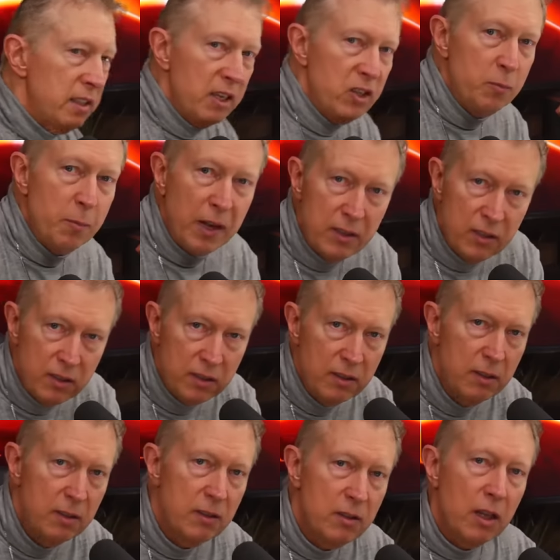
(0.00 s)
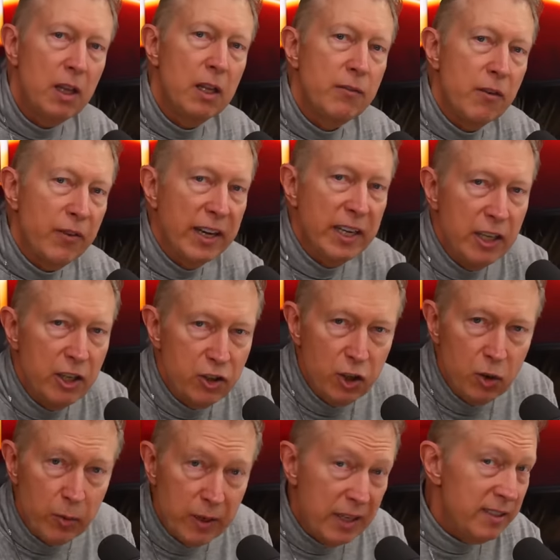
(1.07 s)
6 months to live if I didn't
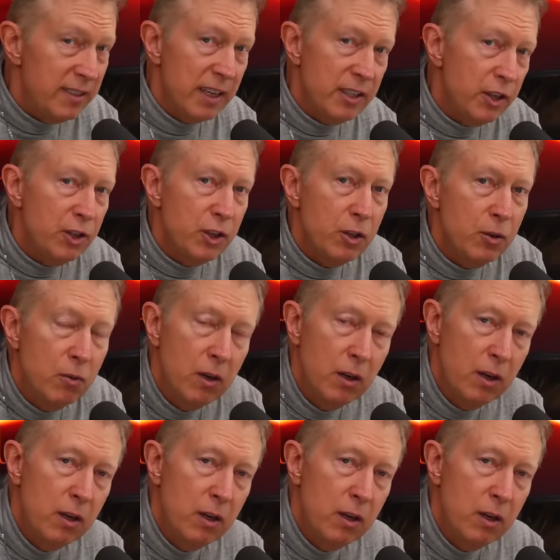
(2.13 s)
do what he said to do,